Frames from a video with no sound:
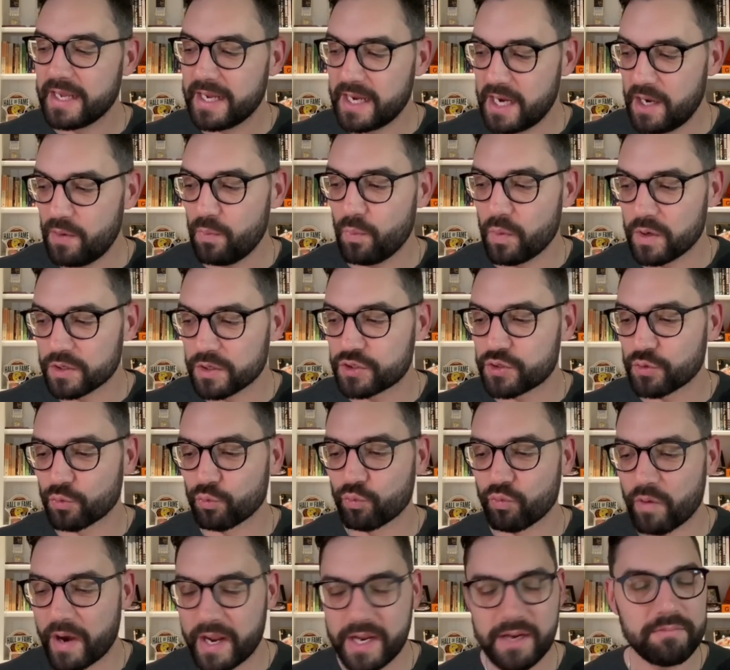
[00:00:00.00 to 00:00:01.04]
it was the
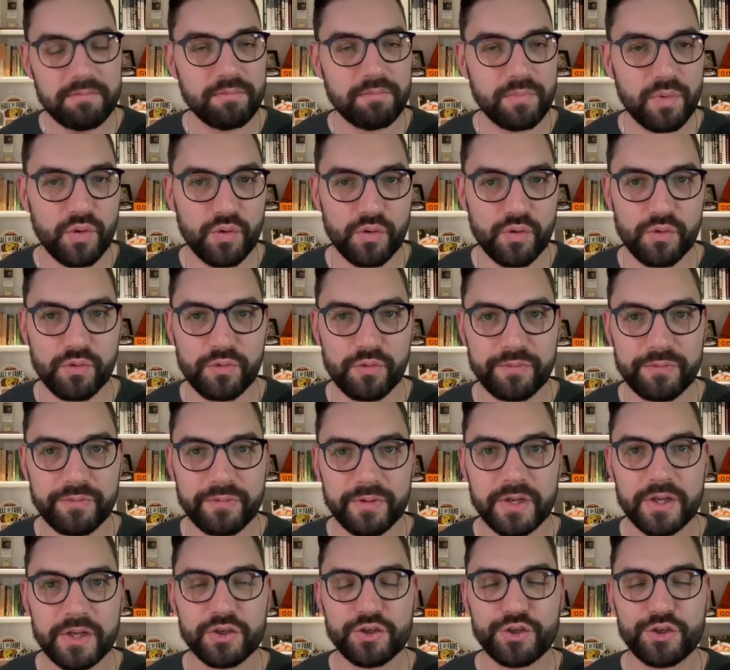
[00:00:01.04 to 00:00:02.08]
right move
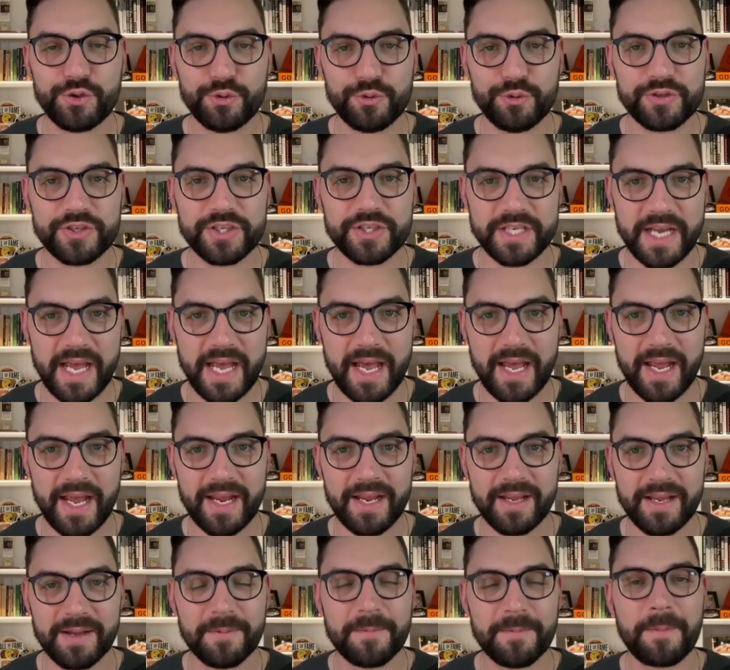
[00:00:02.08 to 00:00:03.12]
to
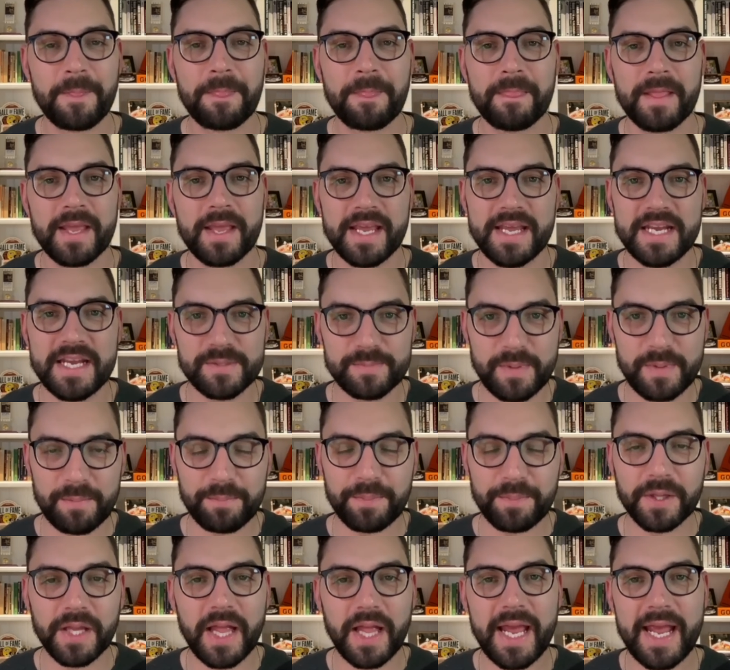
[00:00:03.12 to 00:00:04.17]
say he's been
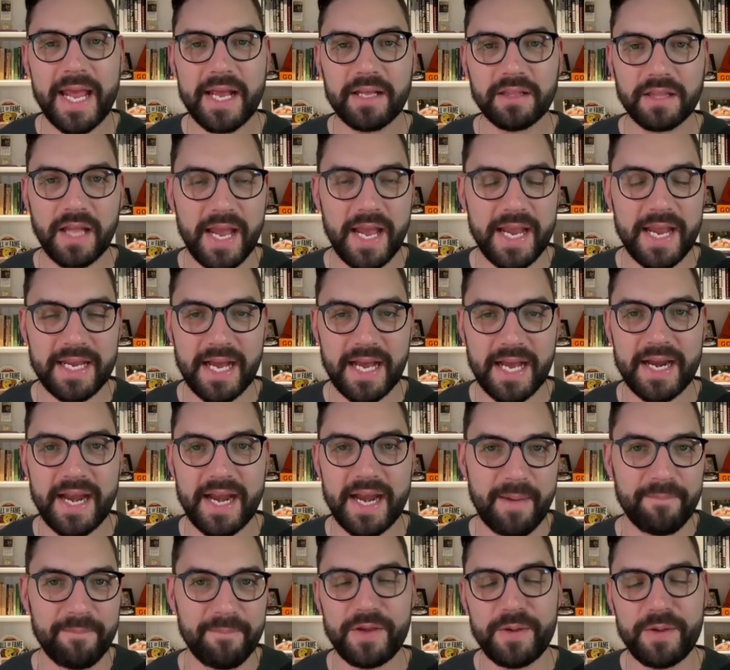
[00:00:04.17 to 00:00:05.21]
playing like an
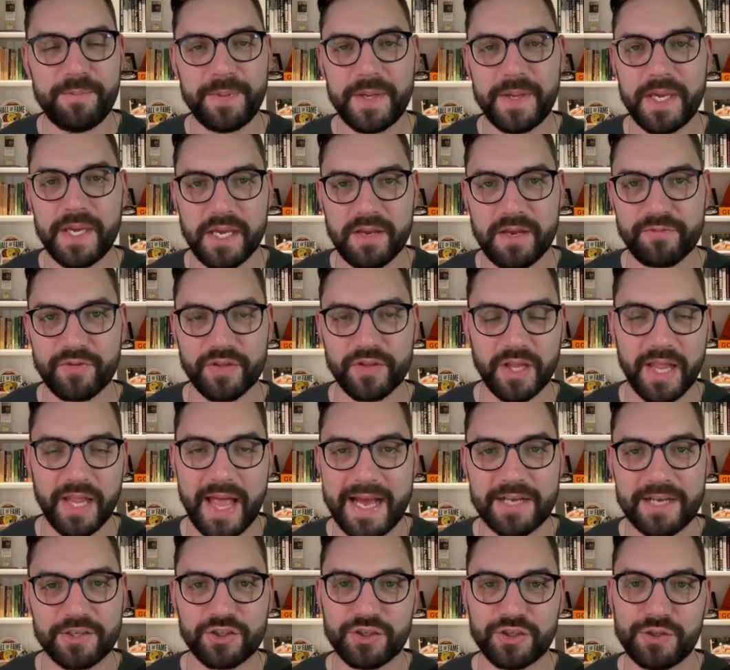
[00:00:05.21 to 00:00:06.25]
MVP for the
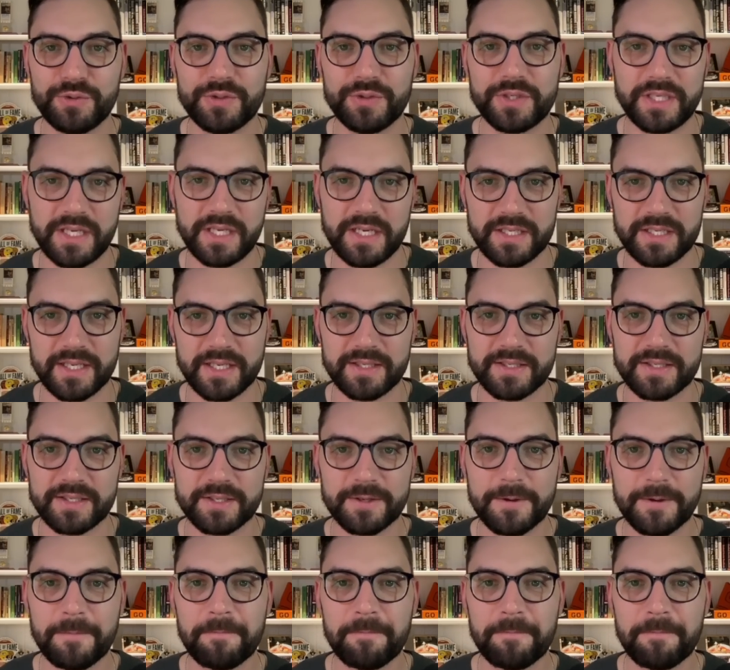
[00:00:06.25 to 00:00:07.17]
last two seasons.